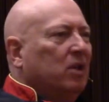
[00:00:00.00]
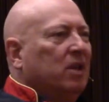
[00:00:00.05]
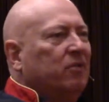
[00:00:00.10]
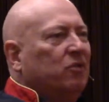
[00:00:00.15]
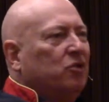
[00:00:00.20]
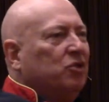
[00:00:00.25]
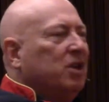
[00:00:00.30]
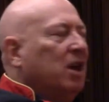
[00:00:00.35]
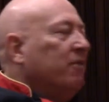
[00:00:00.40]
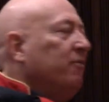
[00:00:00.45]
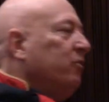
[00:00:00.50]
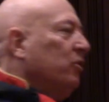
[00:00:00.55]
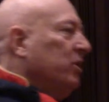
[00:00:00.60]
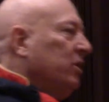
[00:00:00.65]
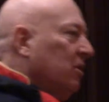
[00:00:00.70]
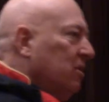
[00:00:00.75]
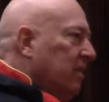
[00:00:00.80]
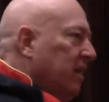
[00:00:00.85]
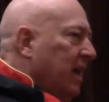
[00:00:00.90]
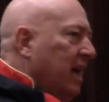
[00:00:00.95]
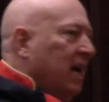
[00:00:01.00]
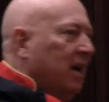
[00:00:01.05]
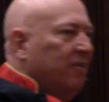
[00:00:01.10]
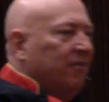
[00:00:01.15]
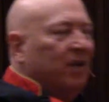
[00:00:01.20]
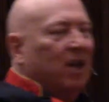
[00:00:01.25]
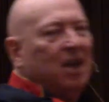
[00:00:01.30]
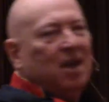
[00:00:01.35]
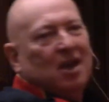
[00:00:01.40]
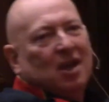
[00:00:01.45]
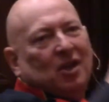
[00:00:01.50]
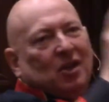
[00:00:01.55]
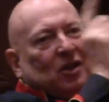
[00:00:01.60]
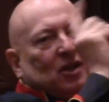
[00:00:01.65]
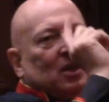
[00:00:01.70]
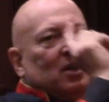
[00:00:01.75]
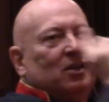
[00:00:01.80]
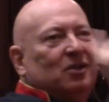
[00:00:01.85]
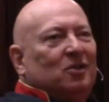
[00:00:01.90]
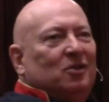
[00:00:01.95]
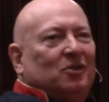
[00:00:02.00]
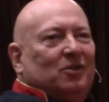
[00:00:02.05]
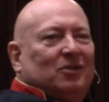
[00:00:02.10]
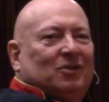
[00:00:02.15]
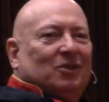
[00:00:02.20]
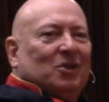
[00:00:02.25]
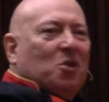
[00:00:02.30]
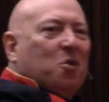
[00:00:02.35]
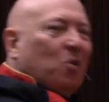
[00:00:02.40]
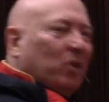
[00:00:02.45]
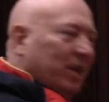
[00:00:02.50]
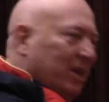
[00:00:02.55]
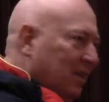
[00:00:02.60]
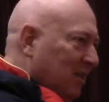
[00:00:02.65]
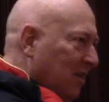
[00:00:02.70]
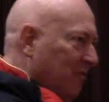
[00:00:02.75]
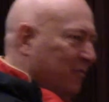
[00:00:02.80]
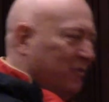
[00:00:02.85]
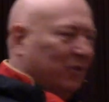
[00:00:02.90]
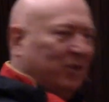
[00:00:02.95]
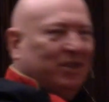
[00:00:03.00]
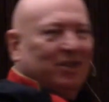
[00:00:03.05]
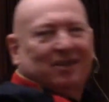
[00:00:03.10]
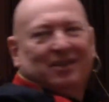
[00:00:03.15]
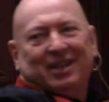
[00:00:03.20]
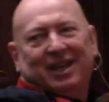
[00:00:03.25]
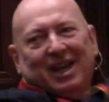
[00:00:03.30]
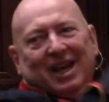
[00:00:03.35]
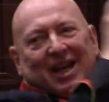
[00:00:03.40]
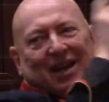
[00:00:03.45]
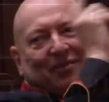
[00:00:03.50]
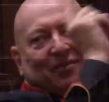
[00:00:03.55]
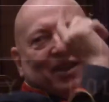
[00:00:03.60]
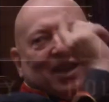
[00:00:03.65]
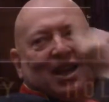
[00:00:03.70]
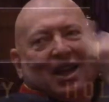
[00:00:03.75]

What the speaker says: have a job for a year and a half, no income for a year and a half,